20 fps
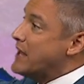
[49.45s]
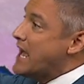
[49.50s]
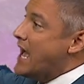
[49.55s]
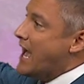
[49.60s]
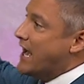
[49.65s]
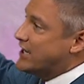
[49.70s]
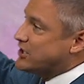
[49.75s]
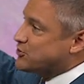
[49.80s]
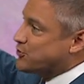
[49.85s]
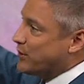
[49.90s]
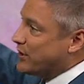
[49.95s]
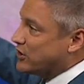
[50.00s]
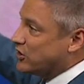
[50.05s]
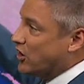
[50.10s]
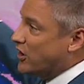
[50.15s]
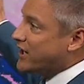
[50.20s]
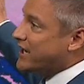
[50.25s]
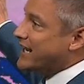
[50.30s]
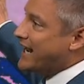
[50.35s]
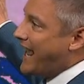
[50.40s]
As we
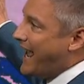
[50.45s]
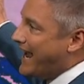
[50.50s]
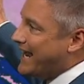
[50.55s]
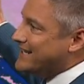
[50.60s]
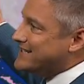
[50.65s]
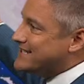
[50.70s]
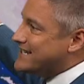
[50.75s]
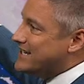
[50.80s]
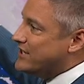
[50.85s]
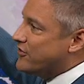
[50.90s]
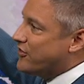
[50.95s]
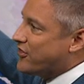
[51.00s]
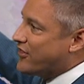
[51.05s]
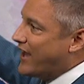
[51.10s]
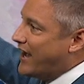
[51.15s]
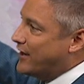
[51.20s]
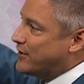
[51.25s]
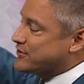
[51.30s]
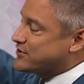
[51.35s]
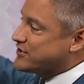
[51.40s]
look at
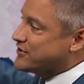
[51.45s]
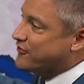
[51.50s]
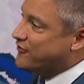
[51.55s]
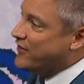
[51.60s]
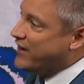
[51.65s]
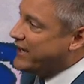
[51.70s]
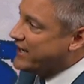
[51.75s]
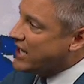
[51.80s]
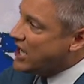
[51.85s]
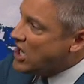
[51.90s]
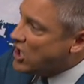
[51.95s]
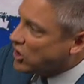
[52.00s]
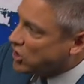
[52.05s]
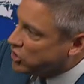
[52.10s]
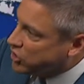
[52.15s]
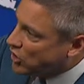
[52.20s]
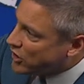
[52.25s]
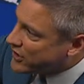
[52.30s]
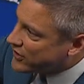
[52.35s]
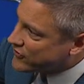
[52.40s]
18,000 feet,
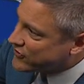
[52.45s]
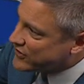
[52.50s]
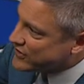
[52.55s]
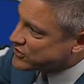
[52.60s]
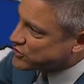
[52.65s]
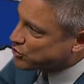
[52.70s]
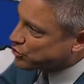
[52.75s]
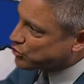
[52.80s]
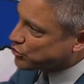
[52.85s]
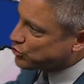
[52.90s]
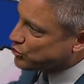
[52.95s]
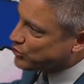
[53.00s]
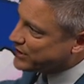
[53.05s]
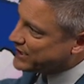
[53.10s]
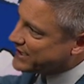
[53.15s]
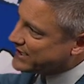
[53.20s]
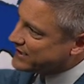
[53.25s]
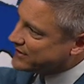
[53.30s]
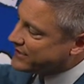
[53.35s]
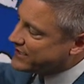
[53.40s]
look at this
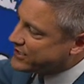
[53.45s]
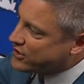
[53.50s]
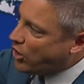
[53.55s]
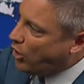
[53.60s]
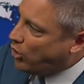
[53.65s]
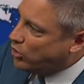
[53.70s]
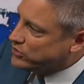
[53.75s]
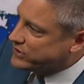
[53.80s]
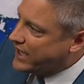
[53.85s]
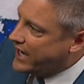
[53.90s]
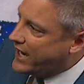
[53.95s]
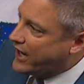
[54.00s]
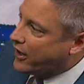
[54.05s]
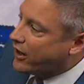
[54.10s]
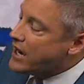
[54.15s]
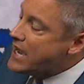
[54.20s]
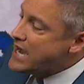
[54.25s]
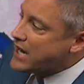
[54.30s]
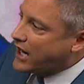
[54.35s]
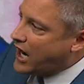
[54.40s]
really cold air
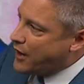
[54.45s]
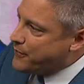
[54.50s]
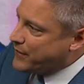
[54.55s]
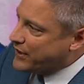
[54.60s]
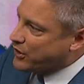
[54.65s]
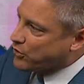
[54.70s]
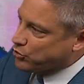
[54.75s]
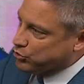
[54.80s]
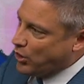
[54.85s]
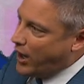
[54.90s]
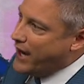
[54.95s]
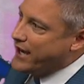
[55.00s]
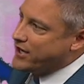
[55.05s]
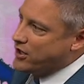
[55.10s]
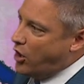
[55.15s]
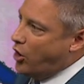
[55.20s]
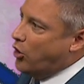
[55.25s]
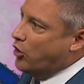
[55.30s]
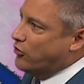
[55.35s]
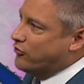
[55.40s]
coming right
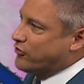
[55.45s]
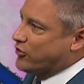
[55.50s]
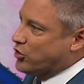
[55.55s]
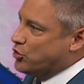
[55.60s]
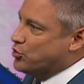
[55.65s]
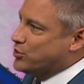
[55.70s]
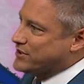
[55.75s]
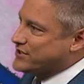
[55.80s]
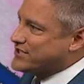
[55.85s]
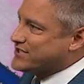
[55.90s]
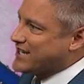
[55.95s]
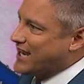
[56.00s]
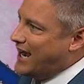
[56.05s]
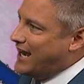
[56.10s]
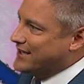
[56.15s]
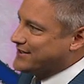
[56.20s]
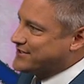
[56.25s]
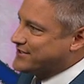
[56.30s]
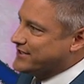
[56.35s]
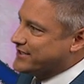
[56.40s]
over
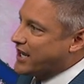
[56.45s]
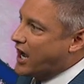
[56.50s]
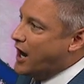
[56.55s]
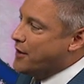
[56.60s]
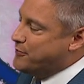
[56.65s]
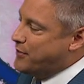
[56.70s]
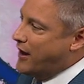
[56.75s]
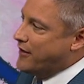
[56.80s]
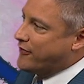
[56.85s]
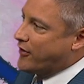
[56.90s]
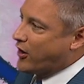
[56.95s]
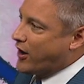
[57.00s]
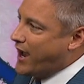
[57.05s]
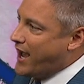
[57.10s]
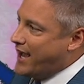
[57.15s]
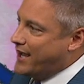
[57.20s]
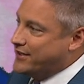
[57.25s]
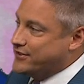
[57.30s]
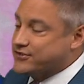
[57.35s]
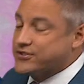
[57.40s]
Wisconsin above our
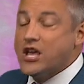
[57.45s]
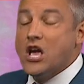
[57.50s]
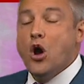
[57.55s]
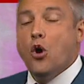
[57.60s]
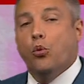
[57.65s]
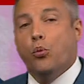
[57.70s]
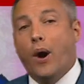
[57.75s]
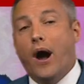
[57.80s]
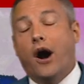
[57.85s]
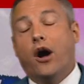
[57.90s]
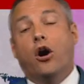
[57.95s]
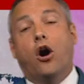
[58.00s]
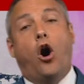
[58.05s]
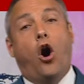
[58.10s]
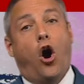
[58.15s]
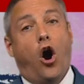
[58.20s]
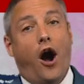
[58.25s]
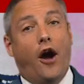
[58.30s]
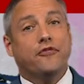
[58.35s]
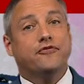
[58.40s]
heads. Well,
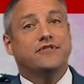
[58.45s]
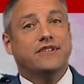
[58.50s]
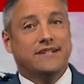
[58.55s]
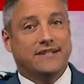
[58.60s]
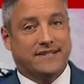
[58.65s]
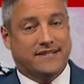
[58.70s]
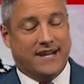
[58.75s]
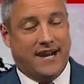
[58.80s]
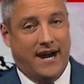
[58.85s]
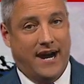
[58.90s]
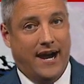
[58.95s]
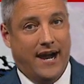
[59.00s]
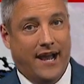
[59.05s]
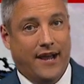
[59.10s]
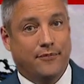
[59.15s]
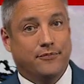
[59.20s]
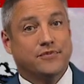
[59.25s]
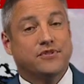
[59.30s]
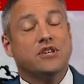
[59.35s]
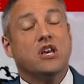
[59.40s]

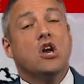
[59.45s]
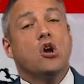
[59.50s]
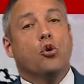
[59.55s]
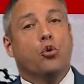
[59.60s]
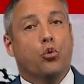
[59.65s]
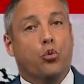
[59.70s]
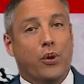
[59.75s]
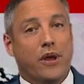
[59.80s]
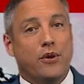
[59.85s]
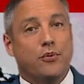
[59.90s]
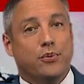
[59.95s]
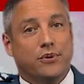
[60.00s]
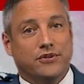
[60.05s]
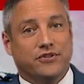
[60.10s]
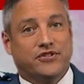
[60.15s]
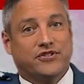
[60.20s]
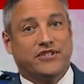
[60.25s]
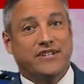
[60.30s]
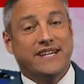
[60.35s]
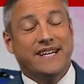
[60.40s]
oftentimes we will
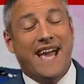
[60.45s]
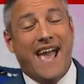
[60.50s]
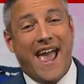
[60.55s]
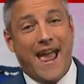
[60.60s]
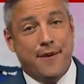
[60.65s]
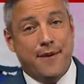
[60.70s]
see a